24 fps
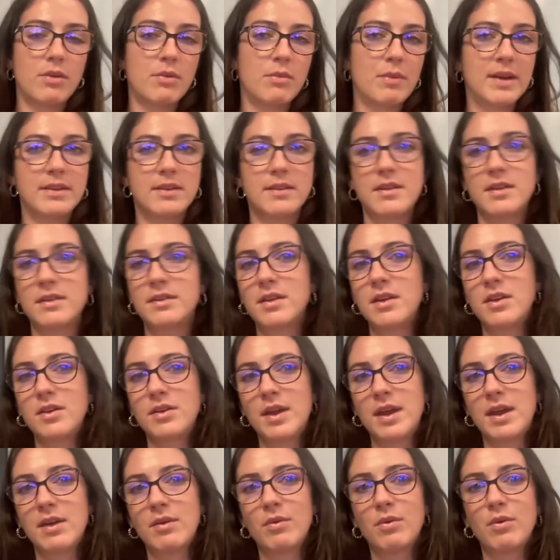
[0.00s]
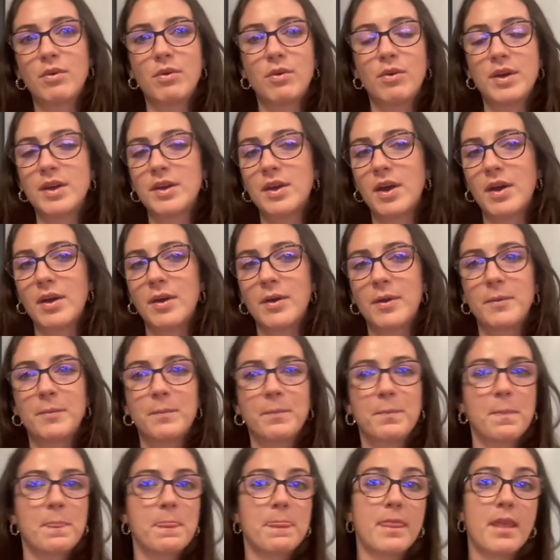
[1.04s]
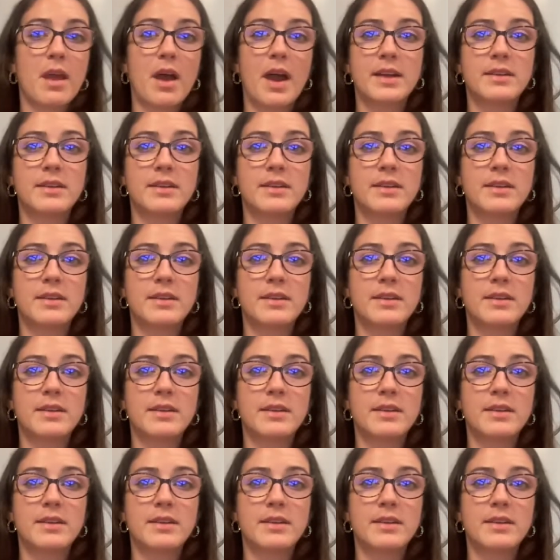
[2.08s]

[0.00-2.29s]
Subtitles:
went to this uni," or "I